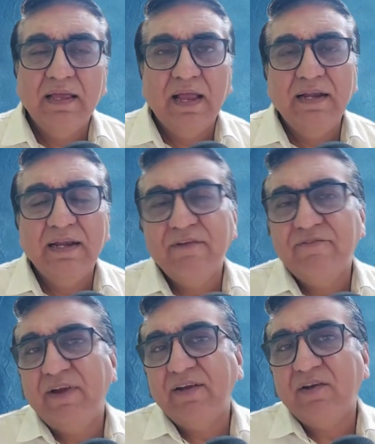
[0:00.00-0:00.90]
And
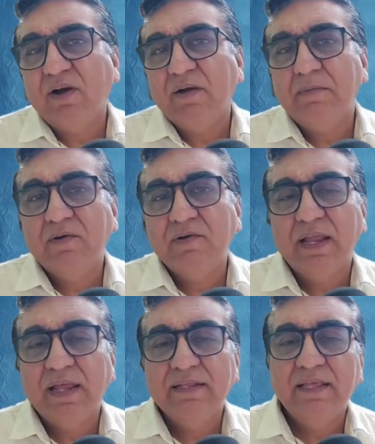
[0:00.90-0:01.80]
if I talk about like